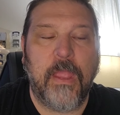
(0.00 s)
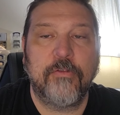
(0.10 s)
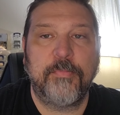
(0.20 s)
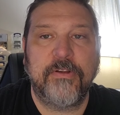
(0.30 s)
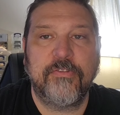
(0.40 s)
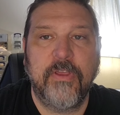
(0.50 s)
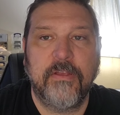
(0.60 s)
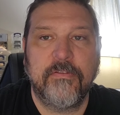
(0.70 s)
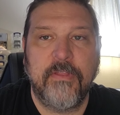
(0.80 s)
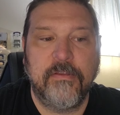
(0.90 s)
especially
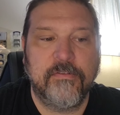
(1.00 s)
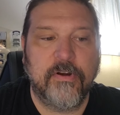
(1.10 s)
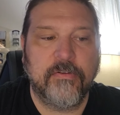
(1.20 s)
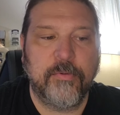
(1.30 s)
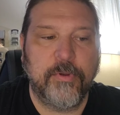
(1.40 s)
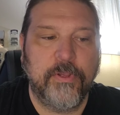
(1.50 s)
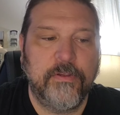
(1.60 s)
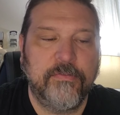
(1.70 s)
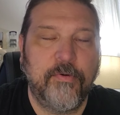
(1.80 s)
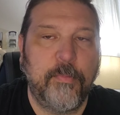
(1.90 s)
as they start to
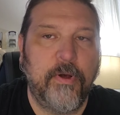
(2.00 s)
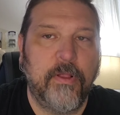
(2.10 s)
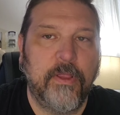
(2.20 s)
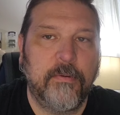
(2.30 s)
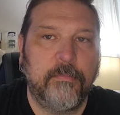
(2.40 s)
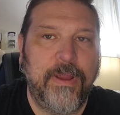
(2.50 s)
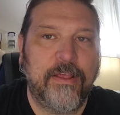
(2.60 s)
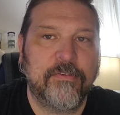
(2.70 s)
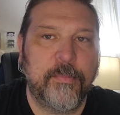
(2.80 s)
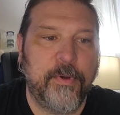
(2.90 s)
release football and
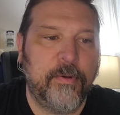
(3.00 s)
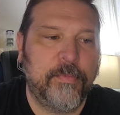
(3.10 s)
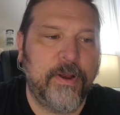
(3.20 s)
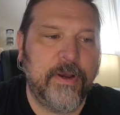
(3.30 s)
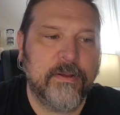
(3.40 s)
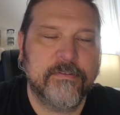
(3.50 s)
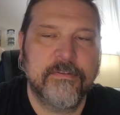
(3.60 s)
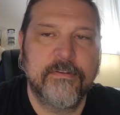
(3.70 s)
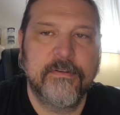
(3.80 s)
basketball products.